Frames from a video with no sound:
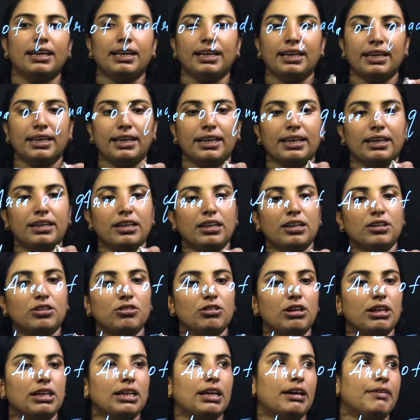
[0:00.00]
equal
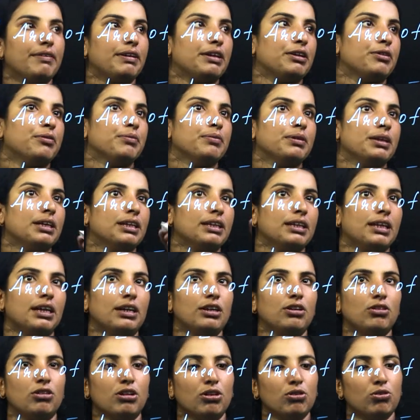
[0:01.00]
to n avarum. This
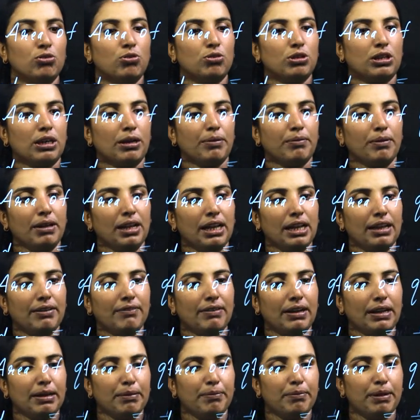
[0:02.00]

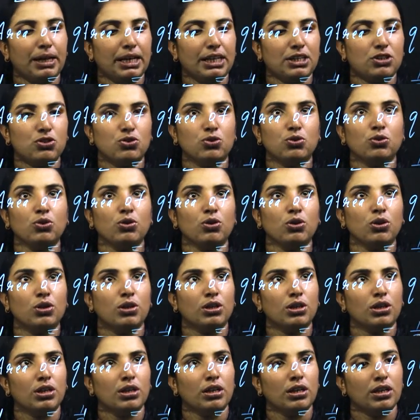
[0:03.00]
is 1 by 2
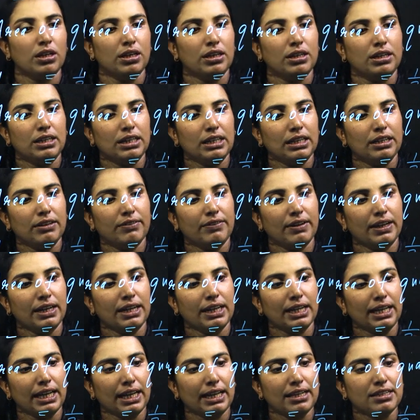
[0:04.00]
d1
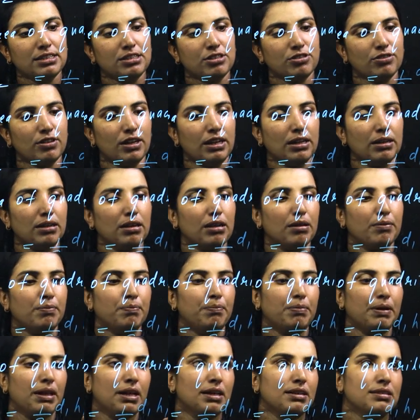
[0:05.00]
h1
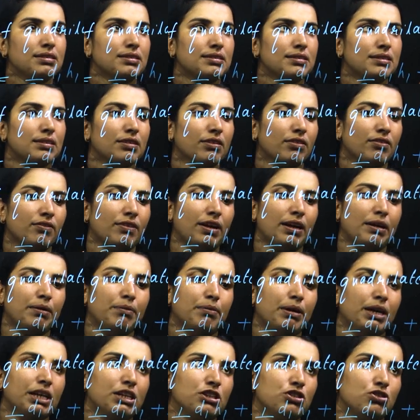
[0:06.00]
plus 1
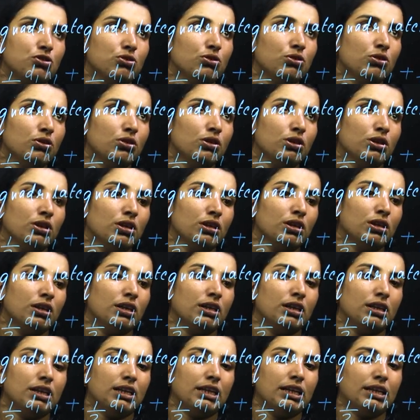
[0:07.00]
by 2
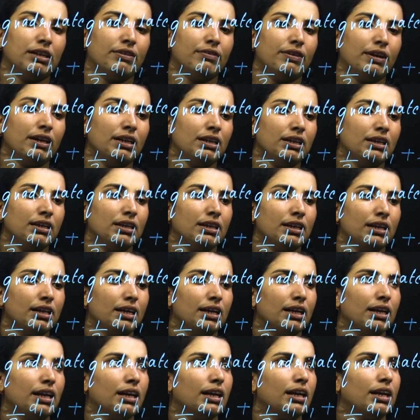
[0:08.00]
d1
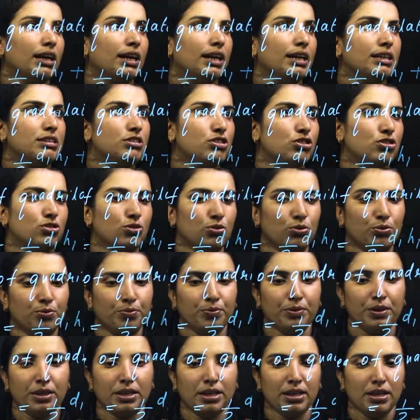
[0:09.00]
h2.
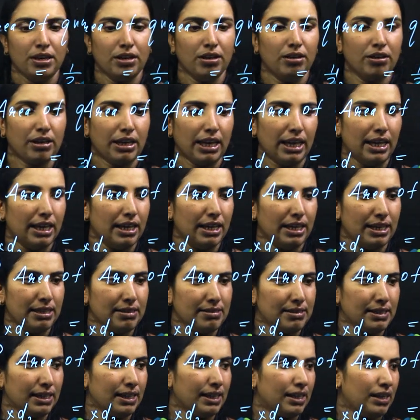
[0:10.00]
Okay,
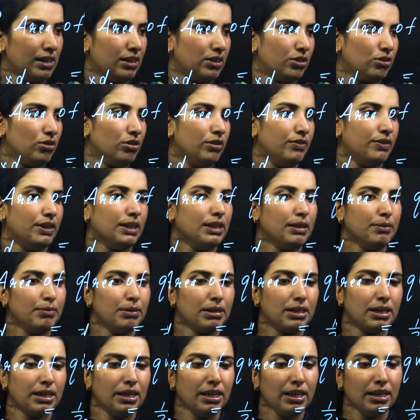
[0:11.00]
is equal to
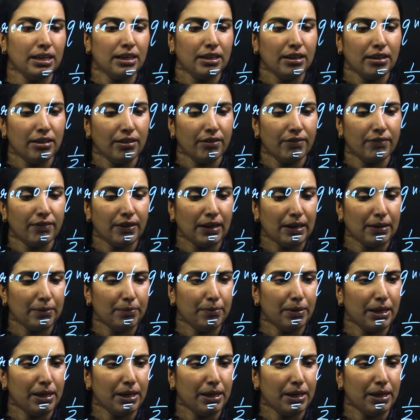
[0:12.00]
1